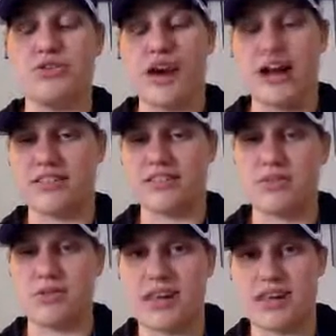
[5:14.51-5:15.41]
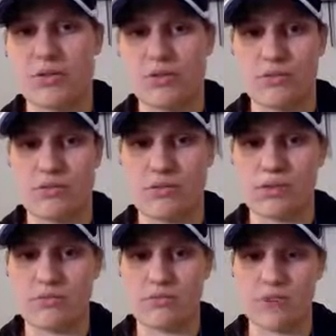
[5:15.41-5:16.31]
to practice with that Google
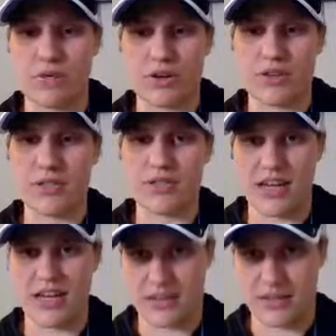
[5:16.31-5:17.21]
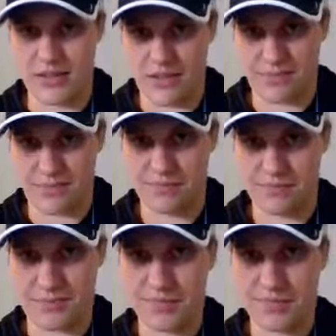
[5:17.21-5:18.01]
form before you take the assessment.